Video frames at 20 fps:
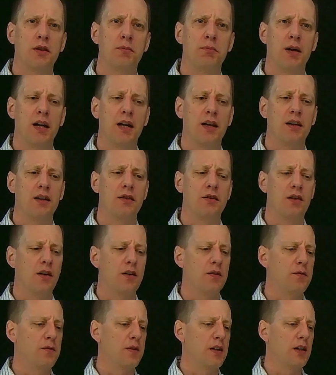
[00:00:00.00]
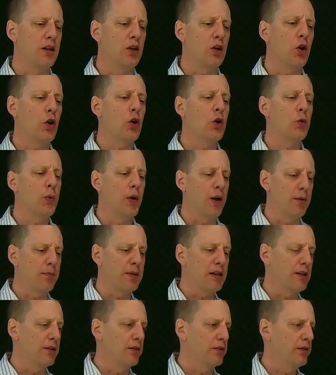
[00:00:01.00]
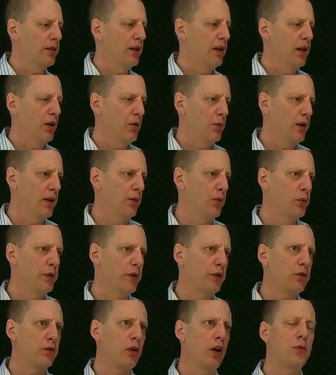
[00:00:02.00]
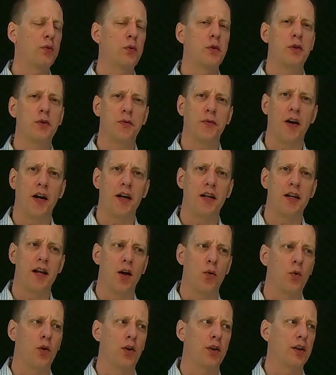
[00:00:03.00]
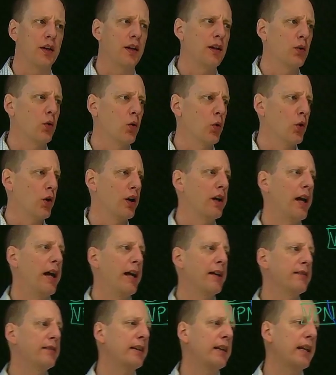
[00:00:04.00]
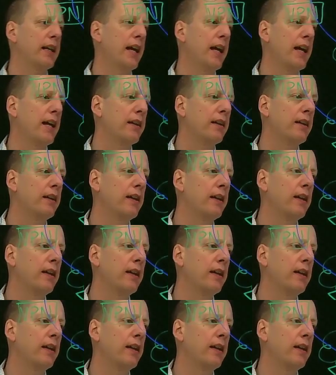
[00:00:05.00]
been done via hardware means. Well, with software-defined networking, or SDN,